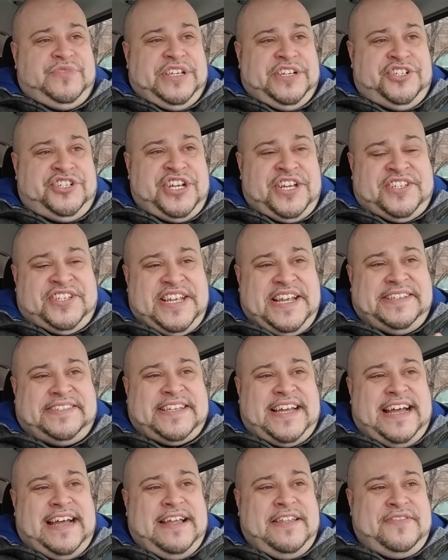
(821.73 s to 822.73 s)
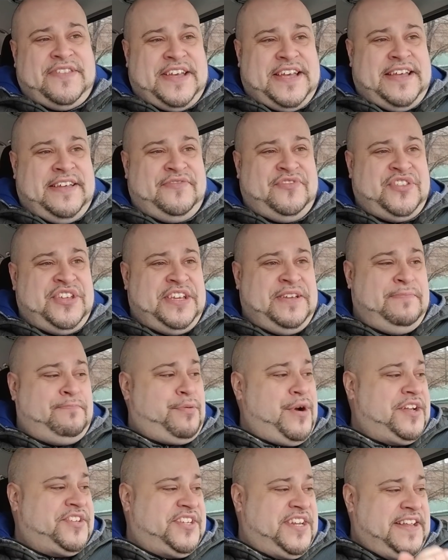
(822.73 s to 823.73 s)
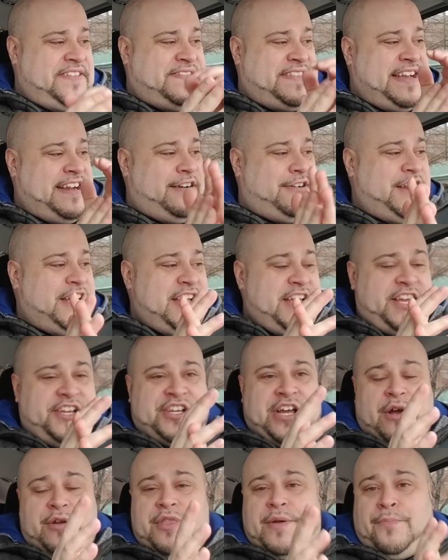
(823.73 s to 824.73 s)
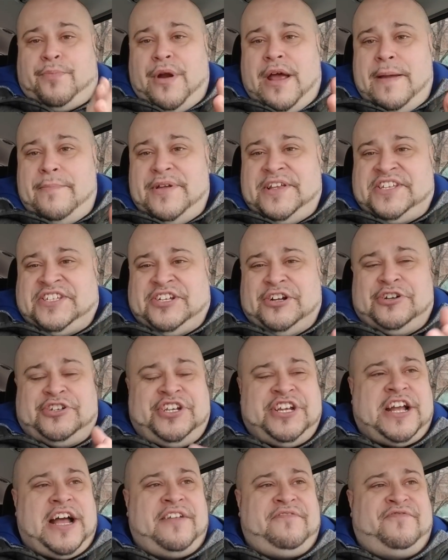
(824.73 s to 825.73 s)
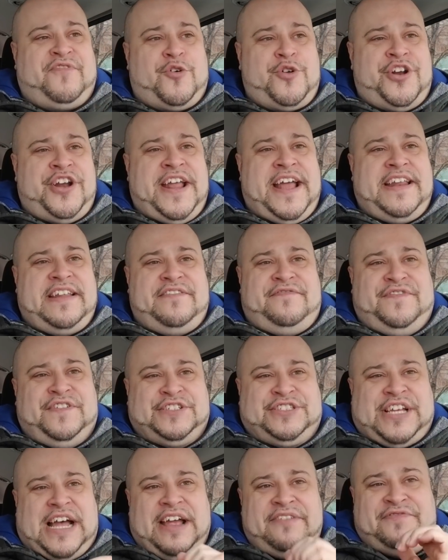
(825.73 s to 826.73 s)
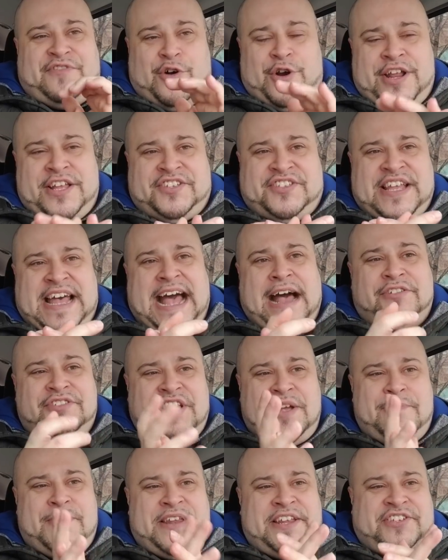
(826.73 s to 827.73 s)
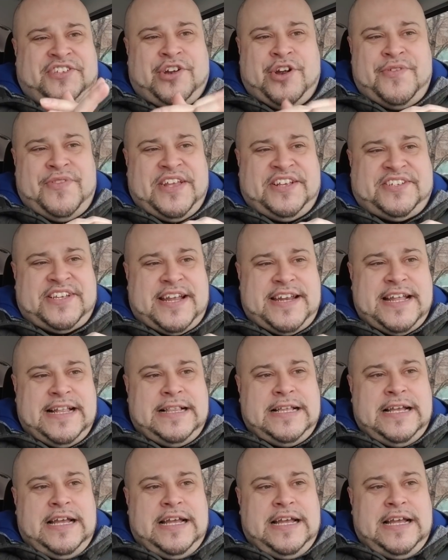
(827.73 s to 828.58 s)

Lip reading: Jacinta, the president there, or the prime minister, she got voted in, and Phil Tyford is the housing minister, and they said,